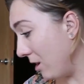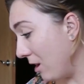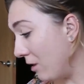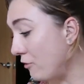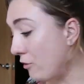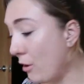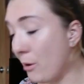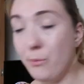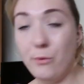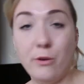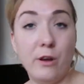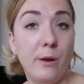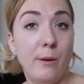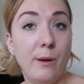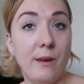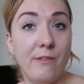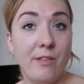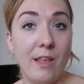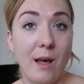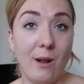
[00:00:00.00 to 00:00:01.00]
I don't know
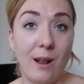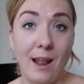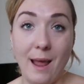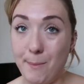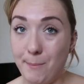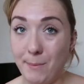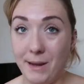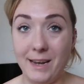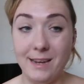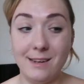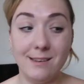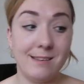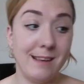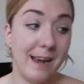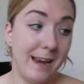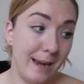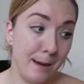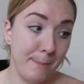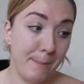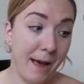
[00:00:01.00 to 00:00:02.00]
if they'll let me
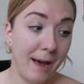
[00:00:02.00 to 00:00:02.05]
take it